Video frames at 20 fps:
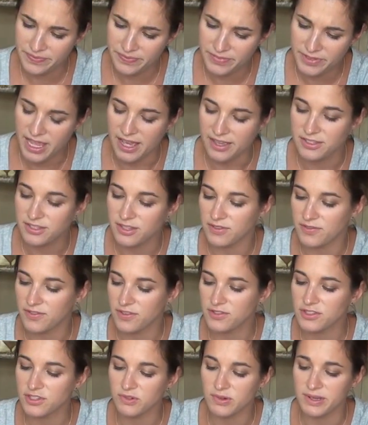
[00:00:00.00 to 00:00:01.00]
Yeah, so the
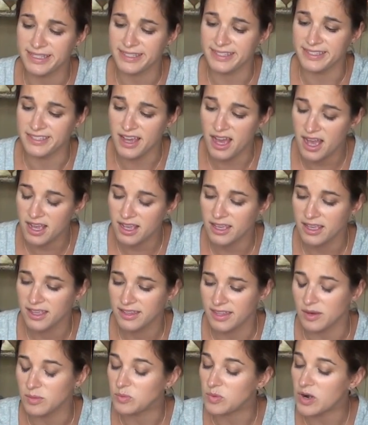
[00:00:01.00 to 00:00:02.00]
first ingredient is duck,
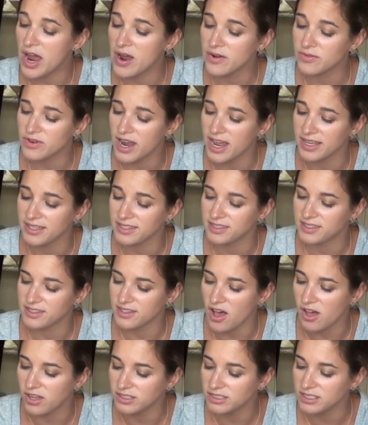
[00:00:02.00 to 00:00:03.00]
then brown rice,
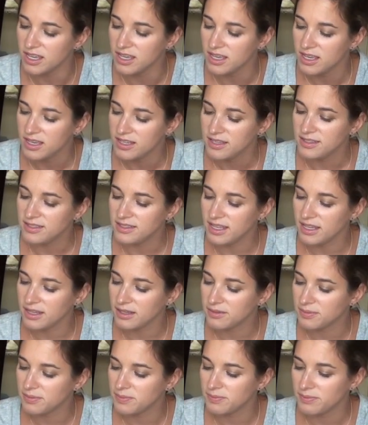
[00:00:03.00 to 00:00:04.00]
salt,
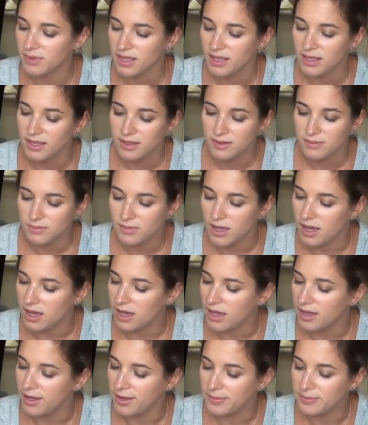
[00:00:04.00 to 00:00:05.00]
zinc,
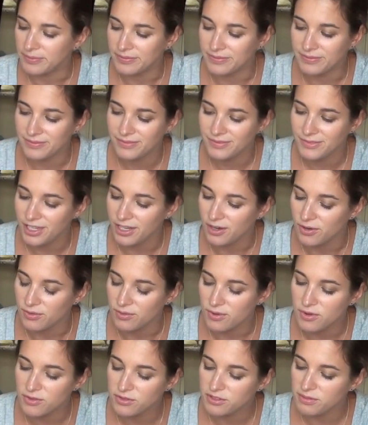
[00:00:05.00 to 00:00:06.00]

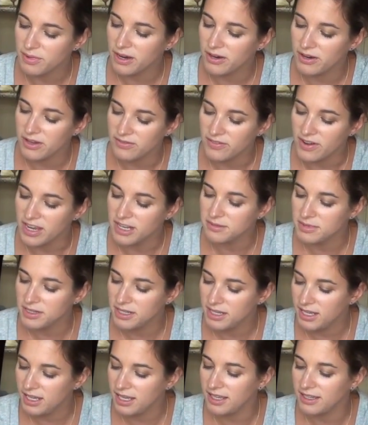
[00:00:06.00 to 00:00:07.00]
rosemary,
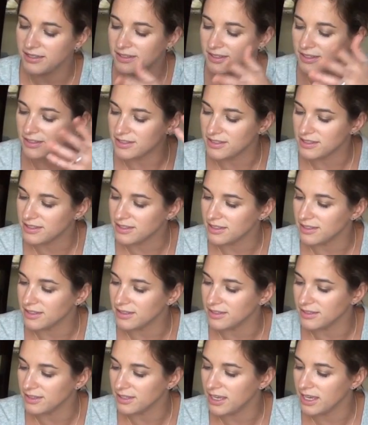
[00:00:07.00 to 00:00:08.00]
vitamin E,
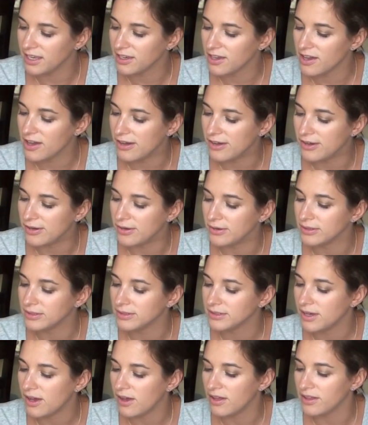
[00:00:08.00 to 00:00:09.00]
the ginkgo,
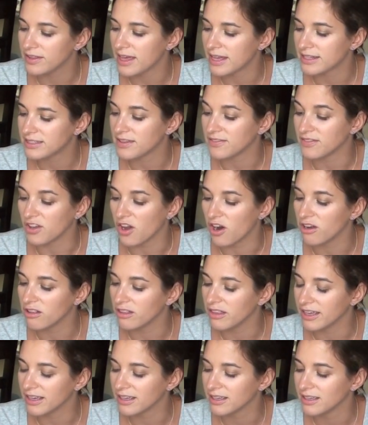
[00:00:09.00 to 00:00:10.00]
all that stuff,
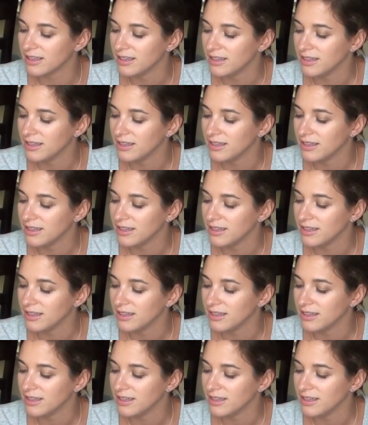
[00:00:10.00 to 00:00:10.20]
garlic,